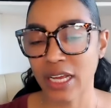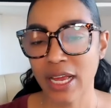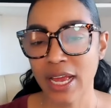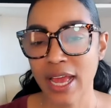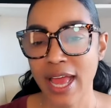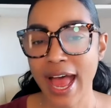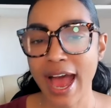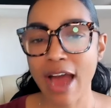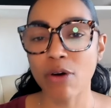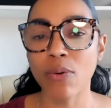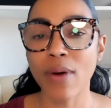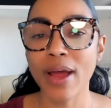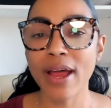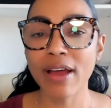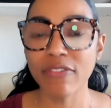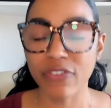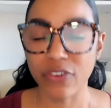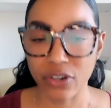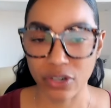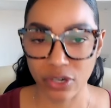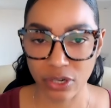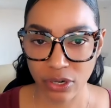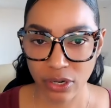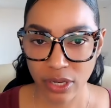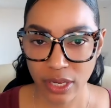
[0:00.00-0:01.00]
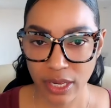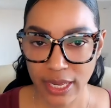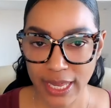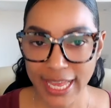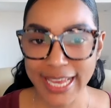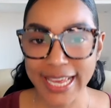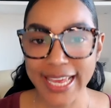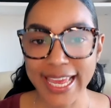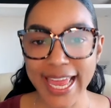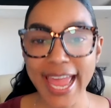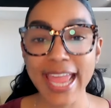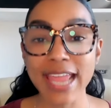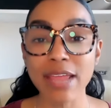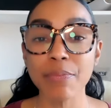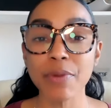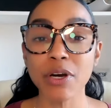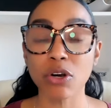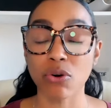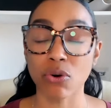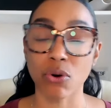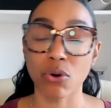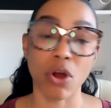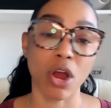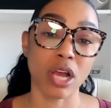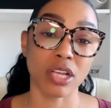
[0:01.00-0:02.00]
However, it came
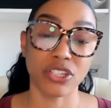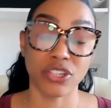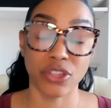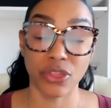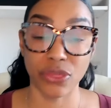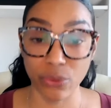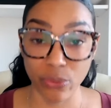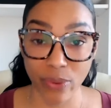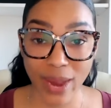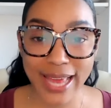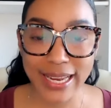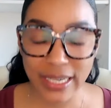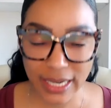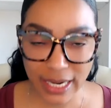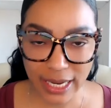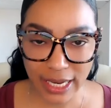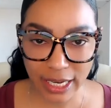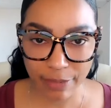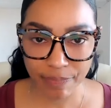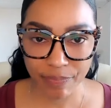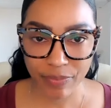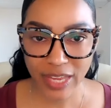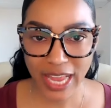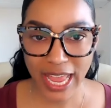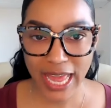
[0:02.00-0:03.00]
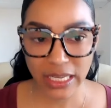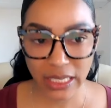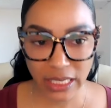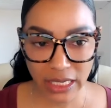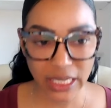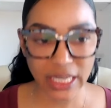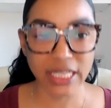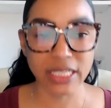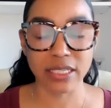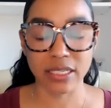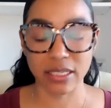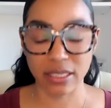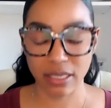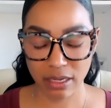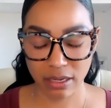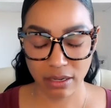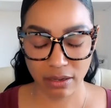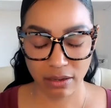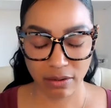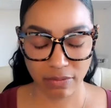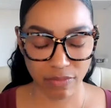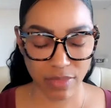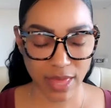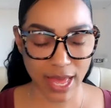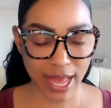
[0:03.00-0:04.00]
across threatening, at least
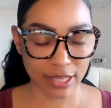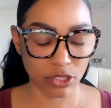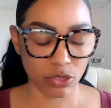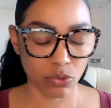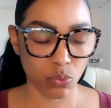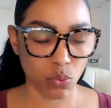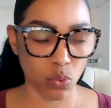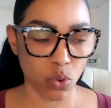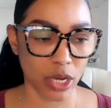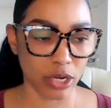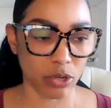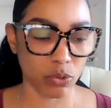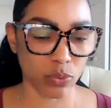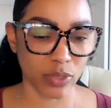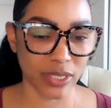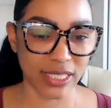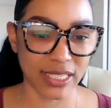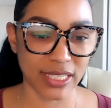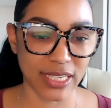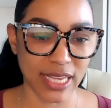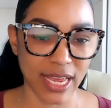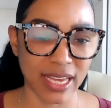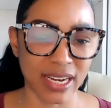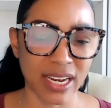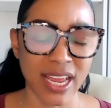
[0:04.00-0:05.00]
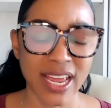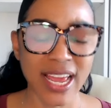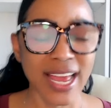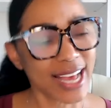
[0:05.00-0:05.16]
that's what was said.